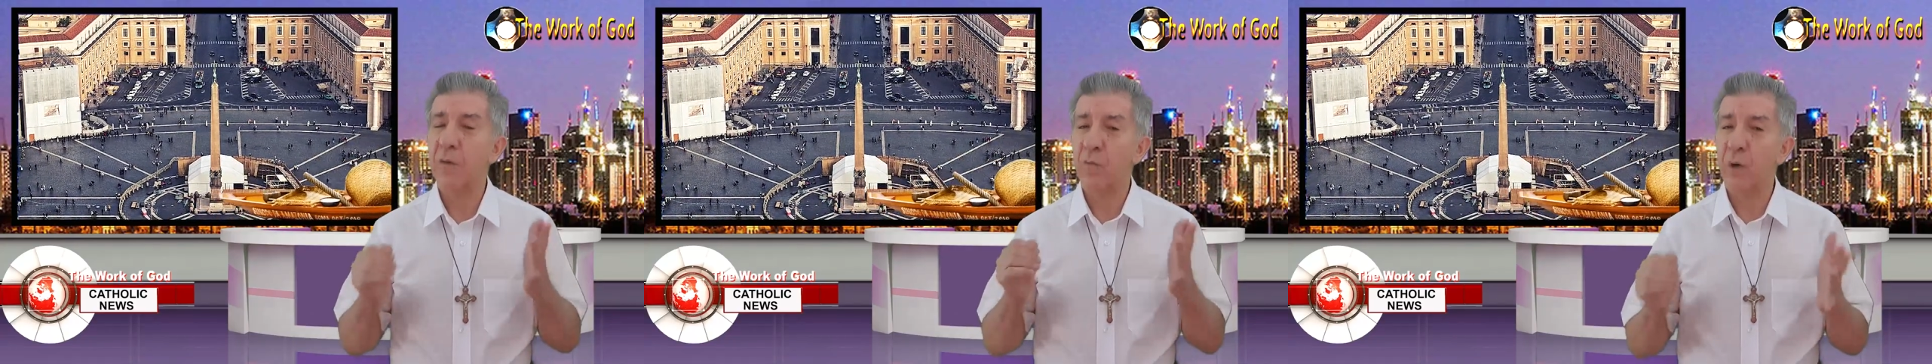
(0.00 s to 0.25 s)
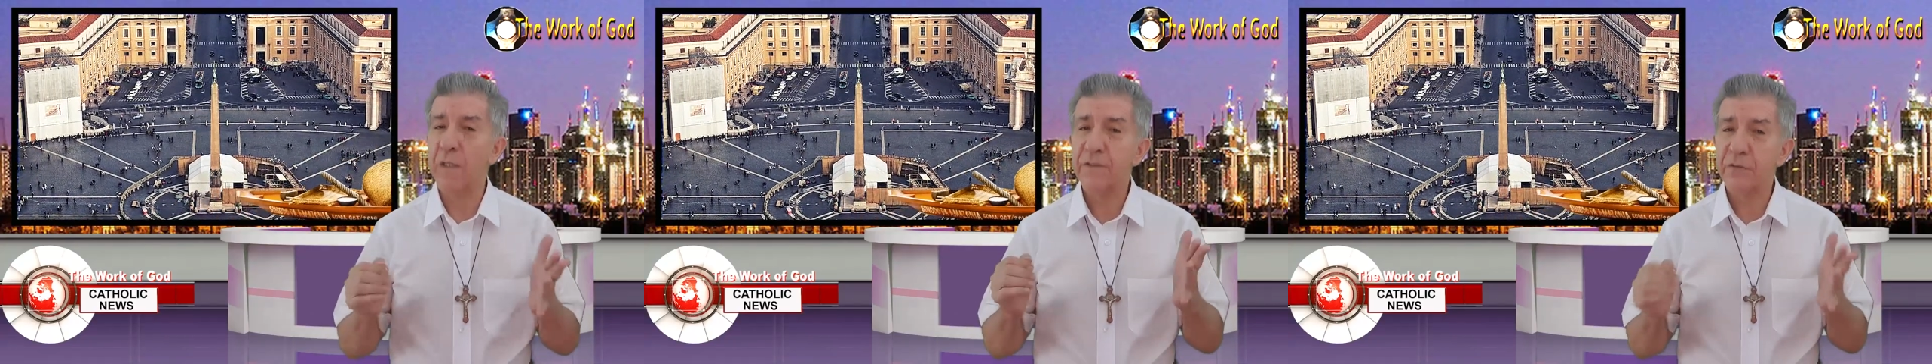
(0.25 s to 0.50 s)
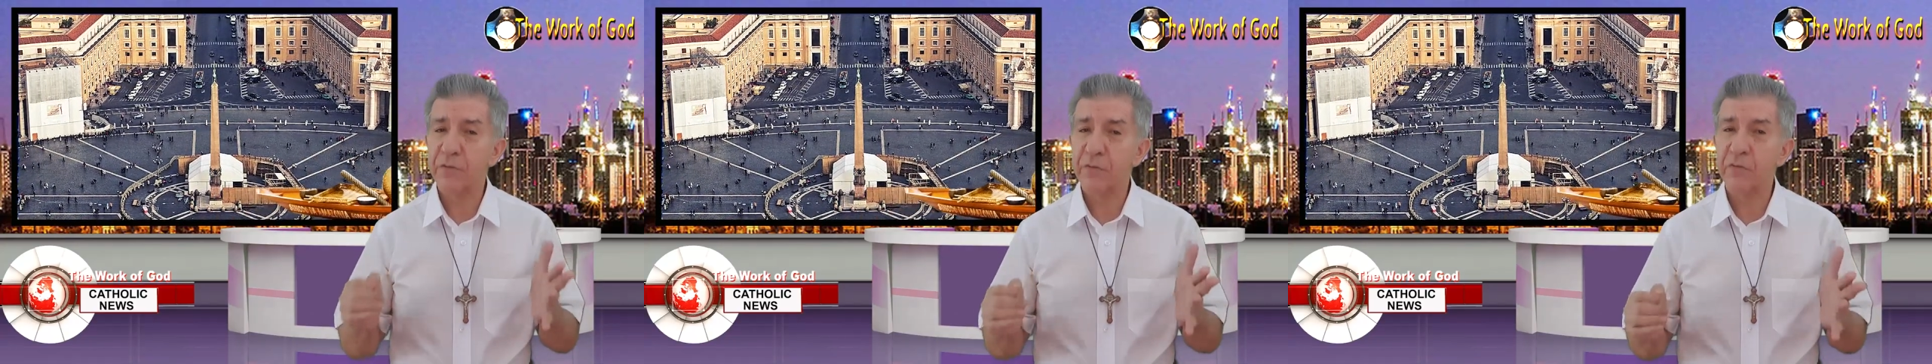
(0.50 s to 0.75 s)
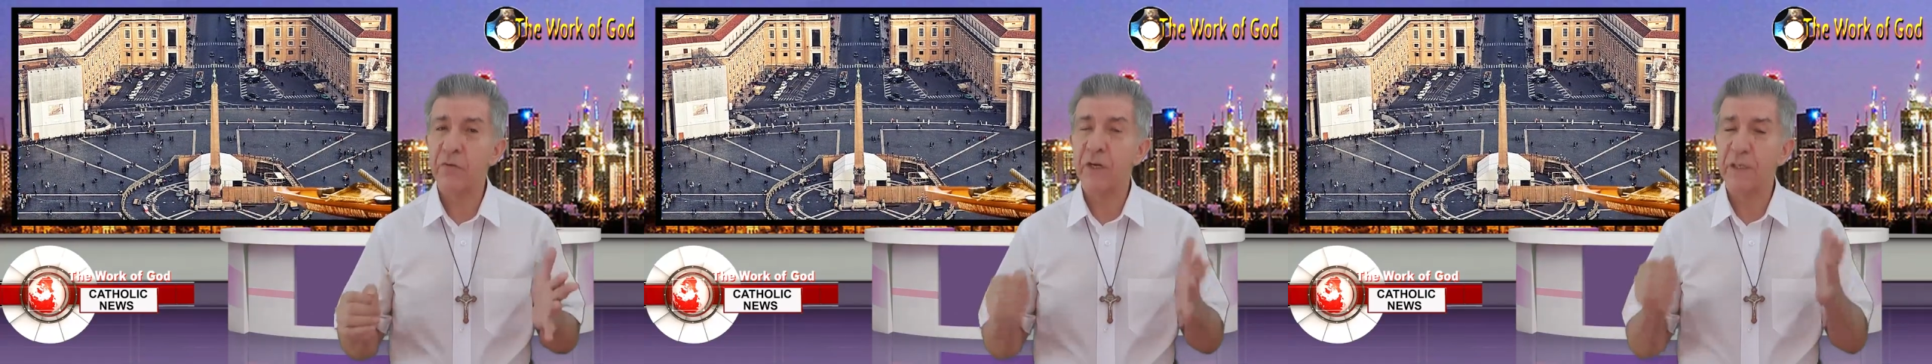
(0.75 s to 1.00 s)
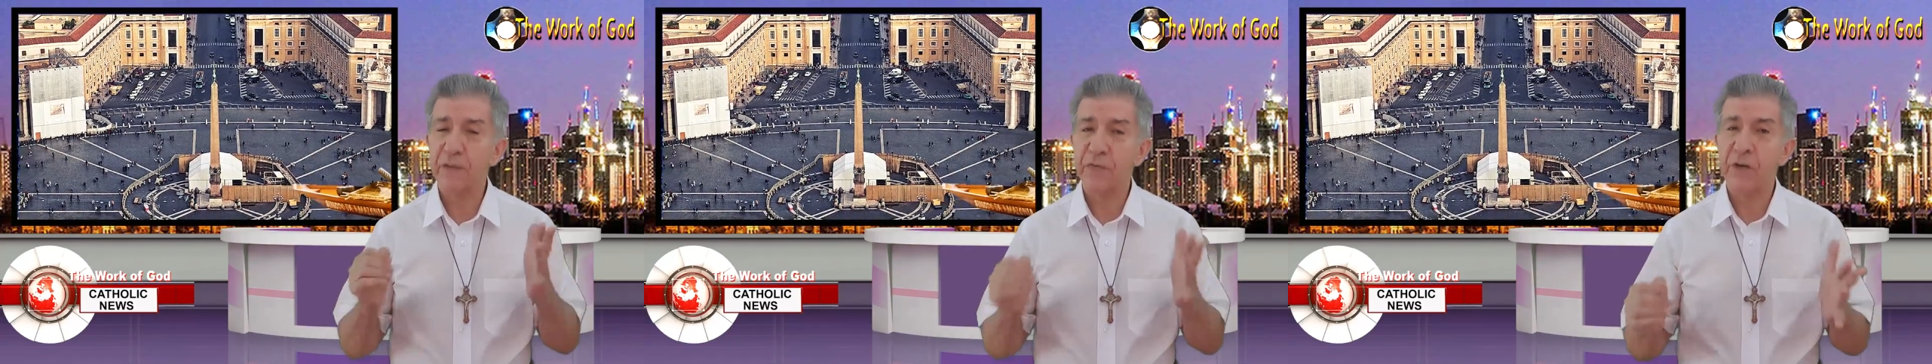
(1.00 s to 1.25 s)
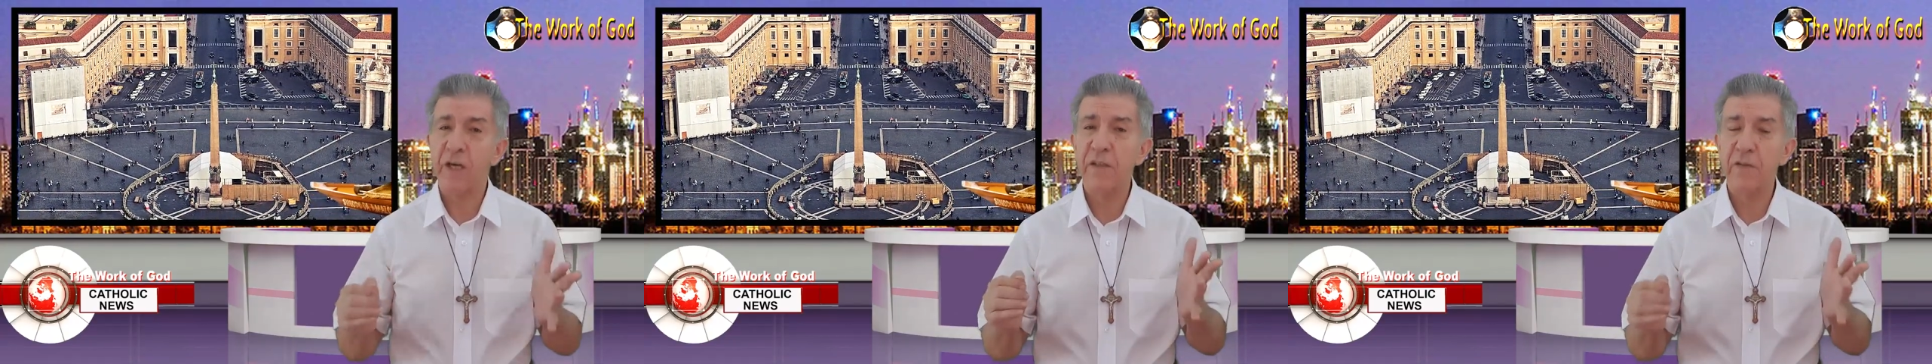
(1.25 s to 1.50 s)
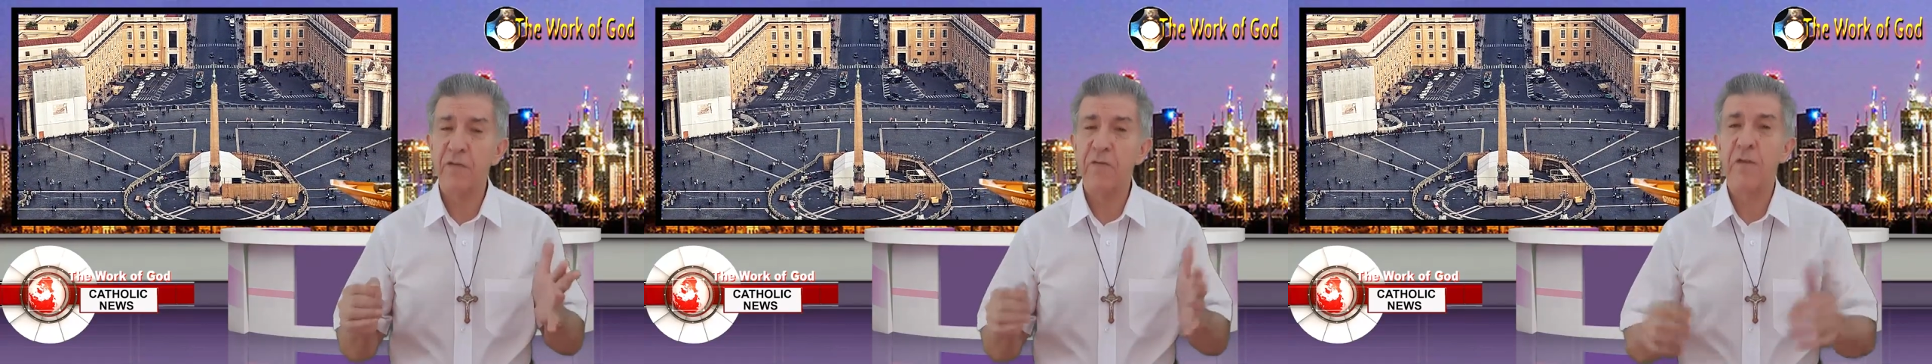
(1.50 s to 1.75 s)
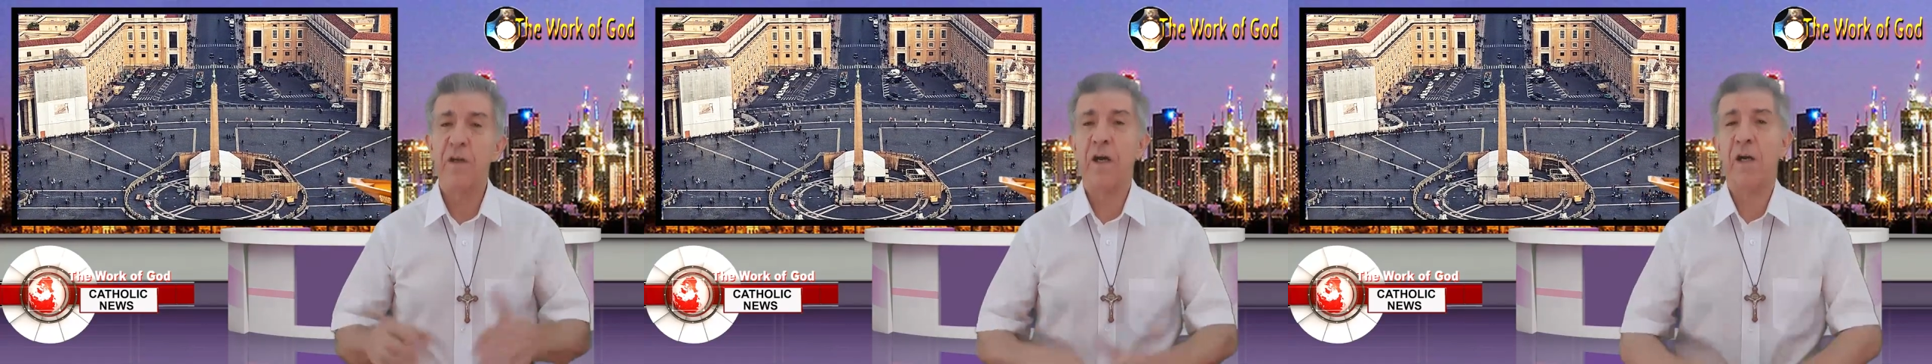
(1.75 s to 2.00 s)
one true and
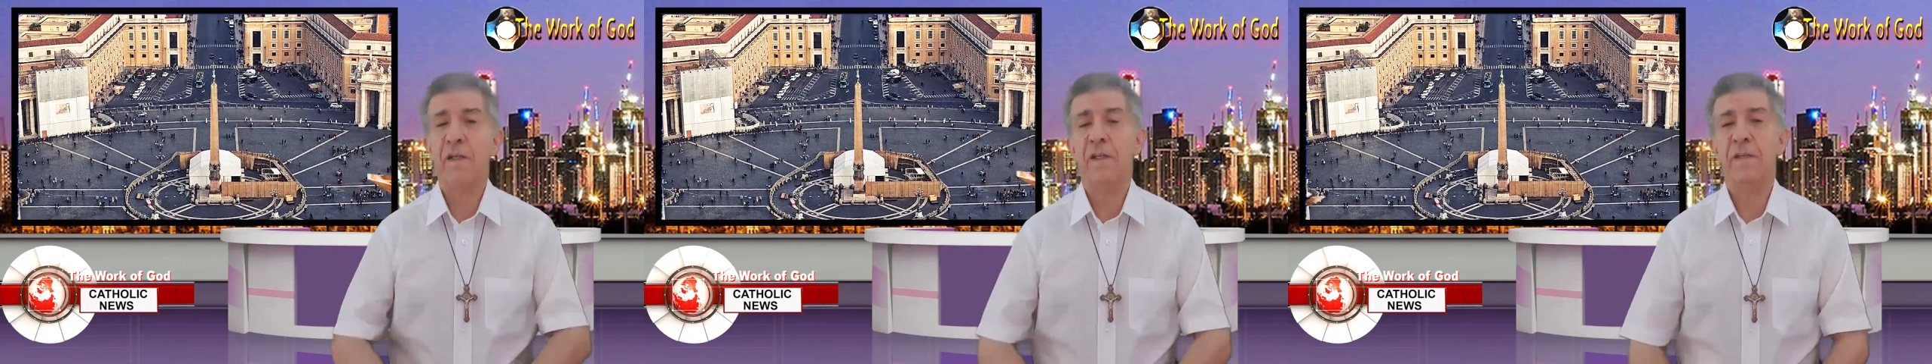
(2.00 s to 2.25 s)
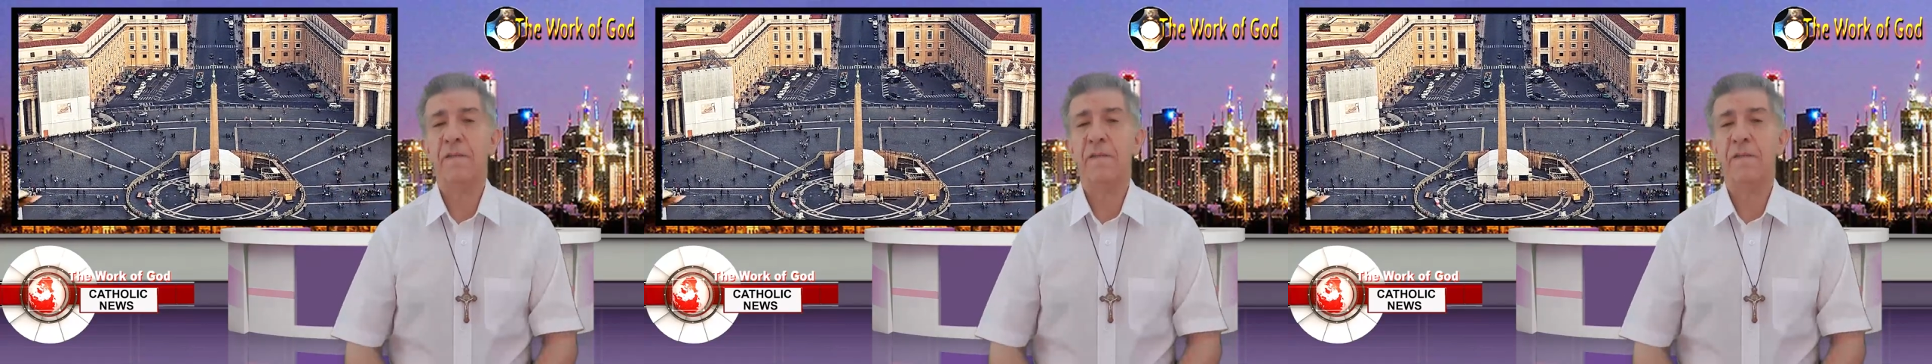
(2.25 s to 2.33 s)
triune God.